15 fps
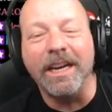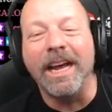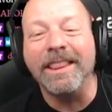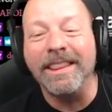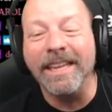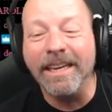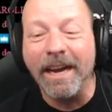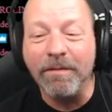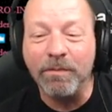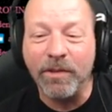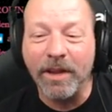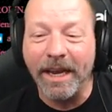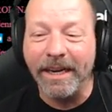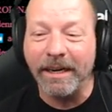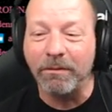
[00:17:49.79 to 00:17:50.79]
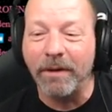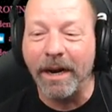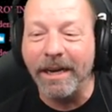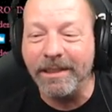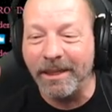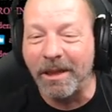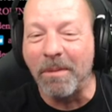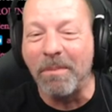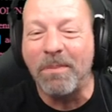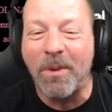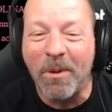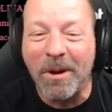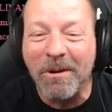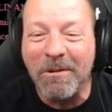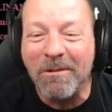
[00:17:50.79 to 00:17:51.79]
I think I've played it right to the
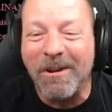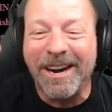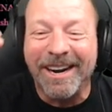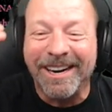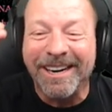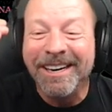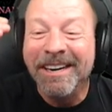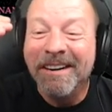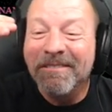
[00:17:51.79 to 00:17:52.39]
point where